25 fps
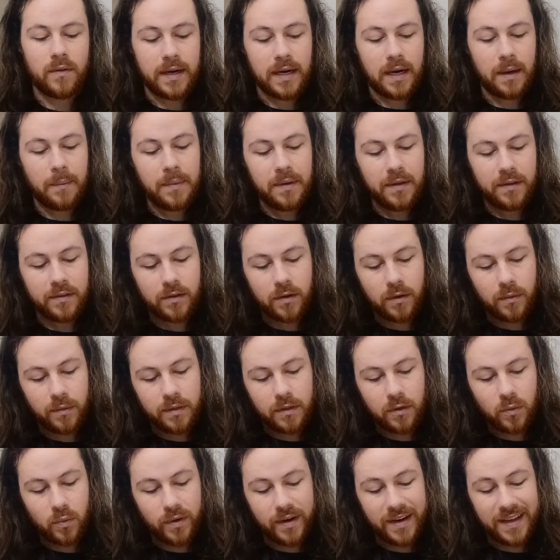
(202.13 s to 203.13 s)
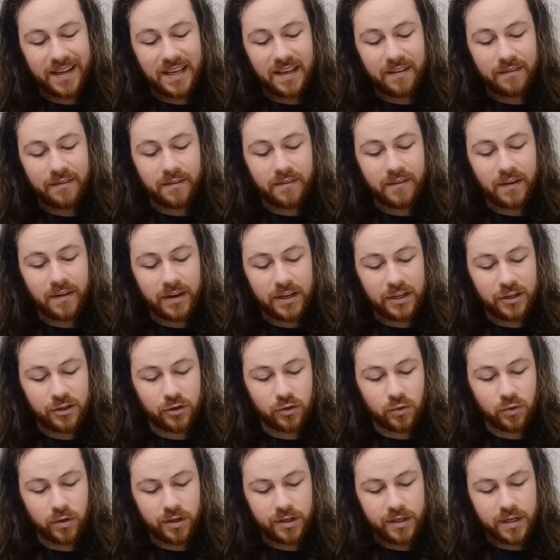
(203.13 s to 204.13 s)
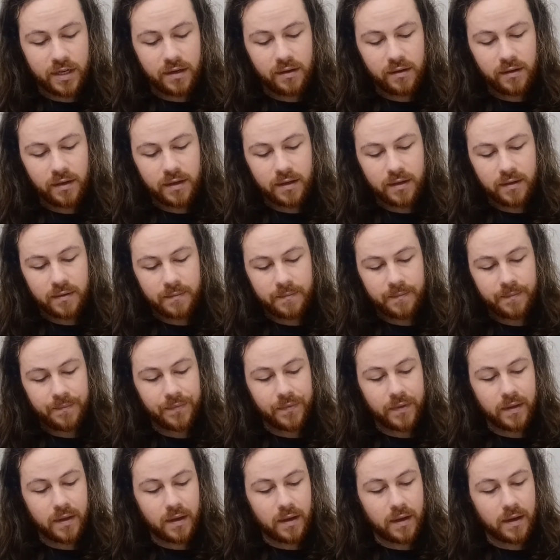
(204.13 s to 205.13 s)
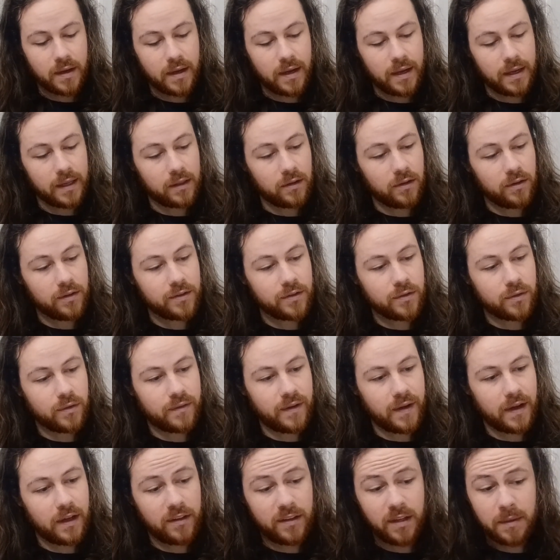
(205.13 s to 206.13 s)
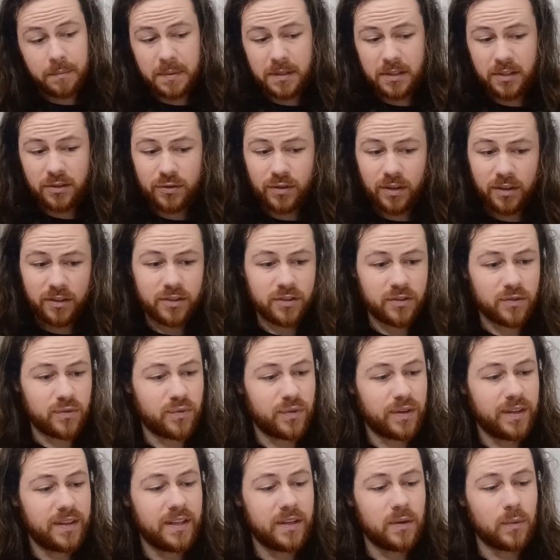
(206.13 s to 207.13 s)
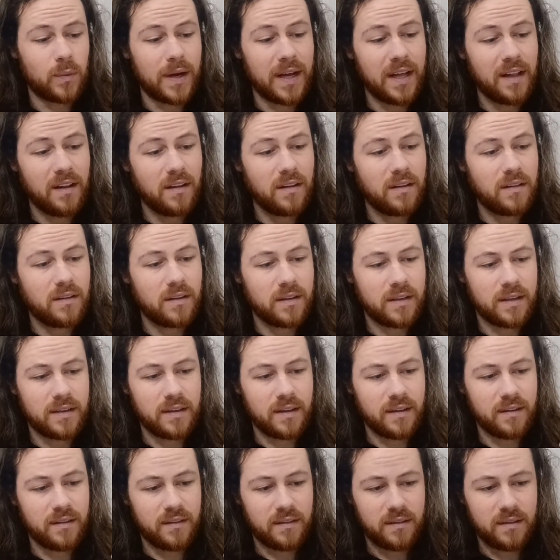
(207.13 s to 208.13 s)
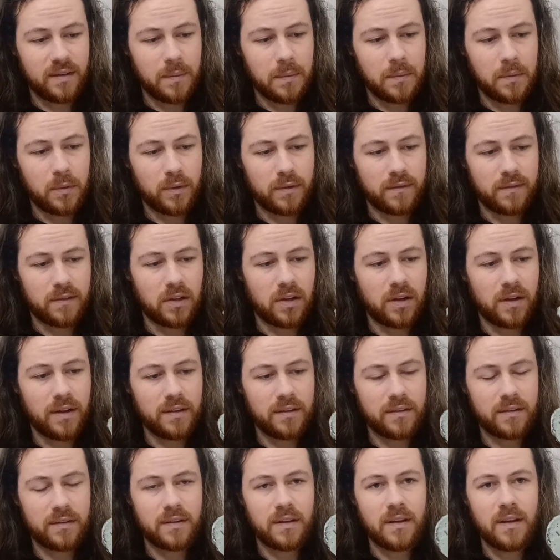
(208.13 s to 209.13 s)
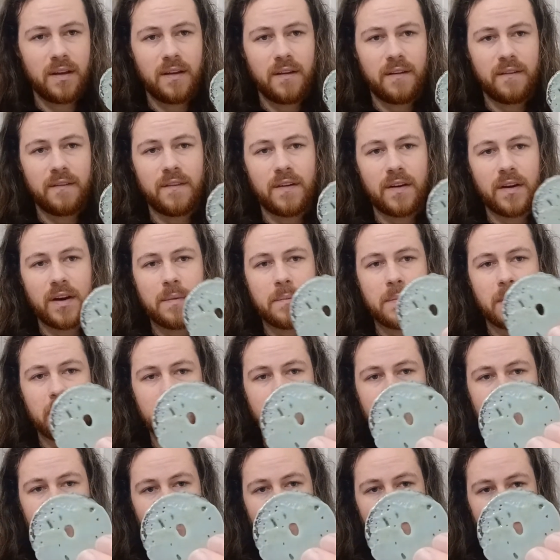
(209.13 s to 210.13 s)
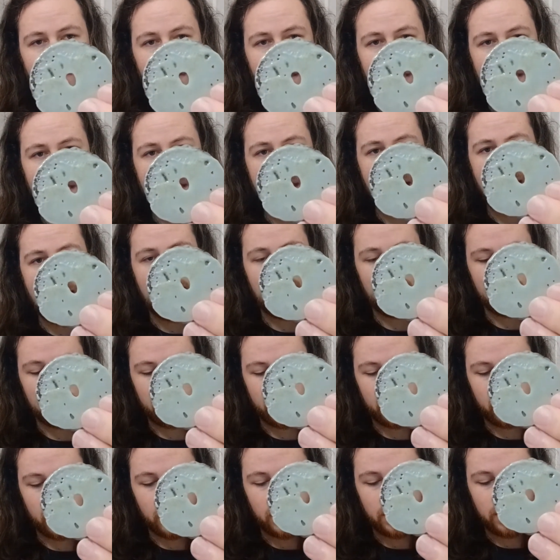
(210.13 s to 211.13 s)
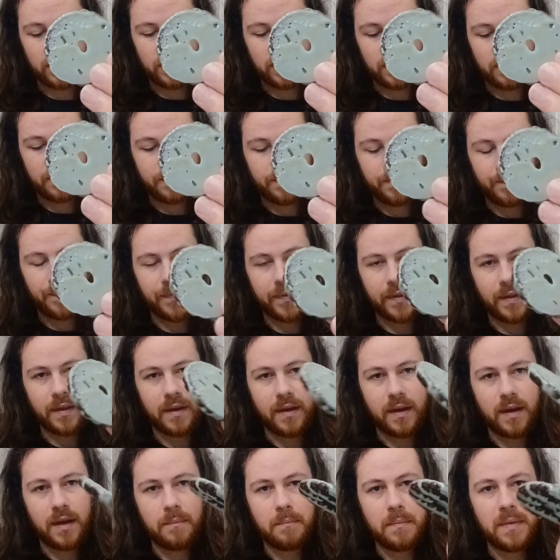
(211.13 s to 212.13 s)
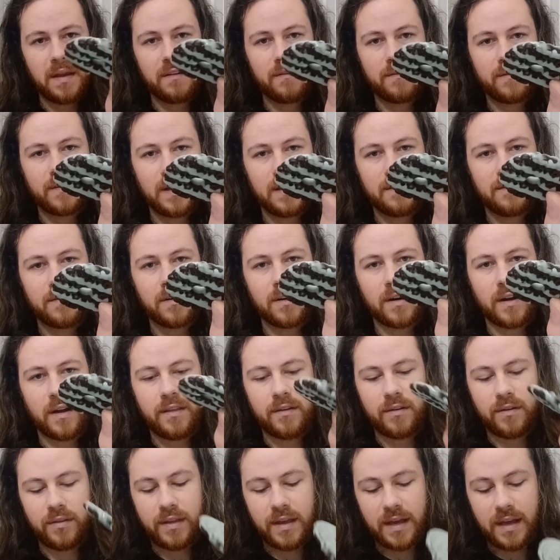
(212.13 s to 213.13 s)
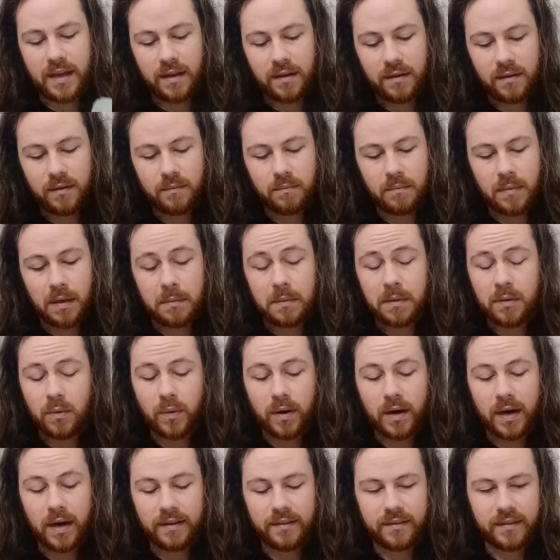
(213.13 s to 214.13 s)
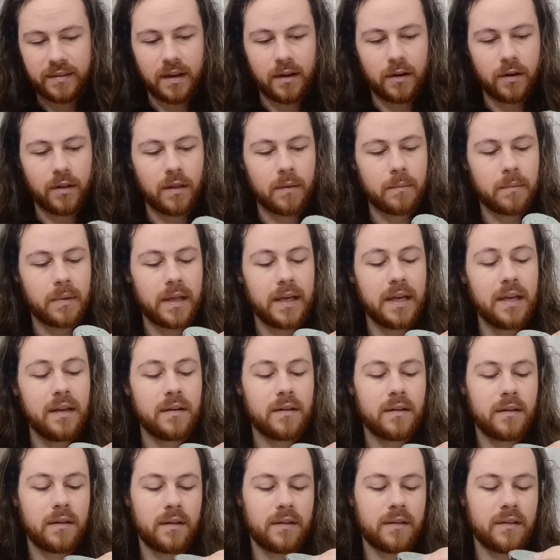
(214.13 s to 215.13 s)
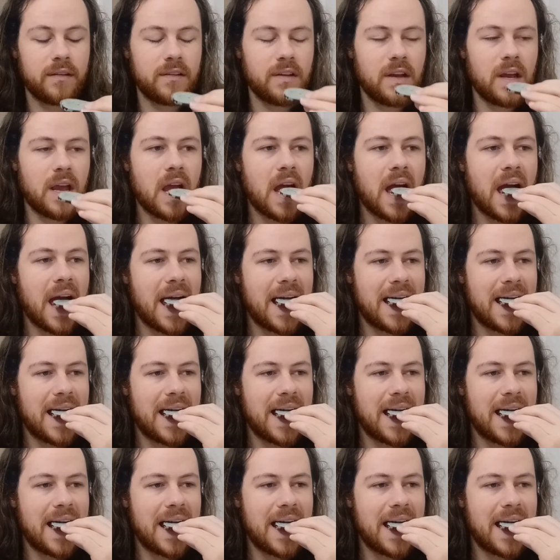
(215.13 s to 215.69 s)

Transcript: right, I'm going to start with the one I gave a very short dunk. It looks to have held up its structure really well. It doesn't seem to have lost very much of the actual mint flavor other than maybe where I set it on the plate. Let's see.